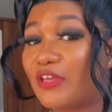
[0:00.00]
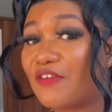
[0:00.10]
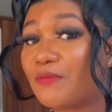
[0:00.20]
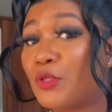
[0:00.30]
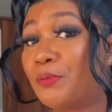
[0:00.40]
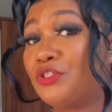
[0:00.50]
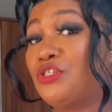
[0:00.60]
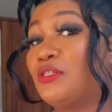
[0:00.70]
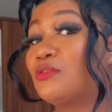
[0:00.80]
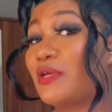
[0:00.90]
Give him the
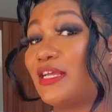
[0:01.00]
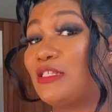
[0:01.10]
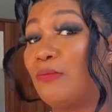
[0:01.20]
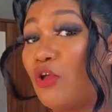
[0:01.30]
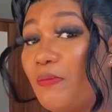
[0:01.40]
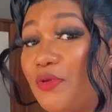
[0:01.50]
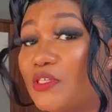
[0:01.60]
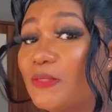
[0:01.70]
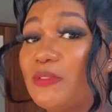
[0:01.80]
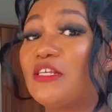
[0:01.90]
opportunity to explore
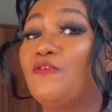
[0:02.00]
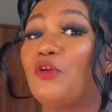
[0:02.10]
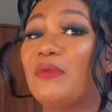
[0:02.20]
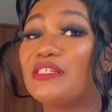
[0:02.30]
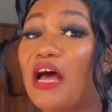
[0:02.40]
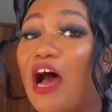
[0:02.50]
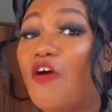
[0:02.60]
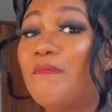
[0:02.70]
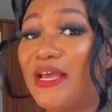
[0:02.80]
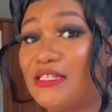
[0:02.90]
meals himself, no matter
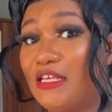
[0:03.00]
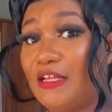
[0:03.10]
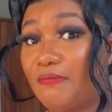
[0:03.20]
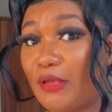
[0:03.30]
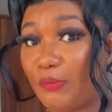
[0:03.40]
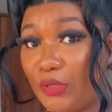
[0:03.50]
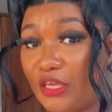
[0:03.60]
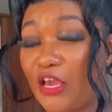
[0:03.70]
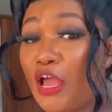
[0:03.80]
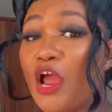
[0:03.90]
how messy it may be.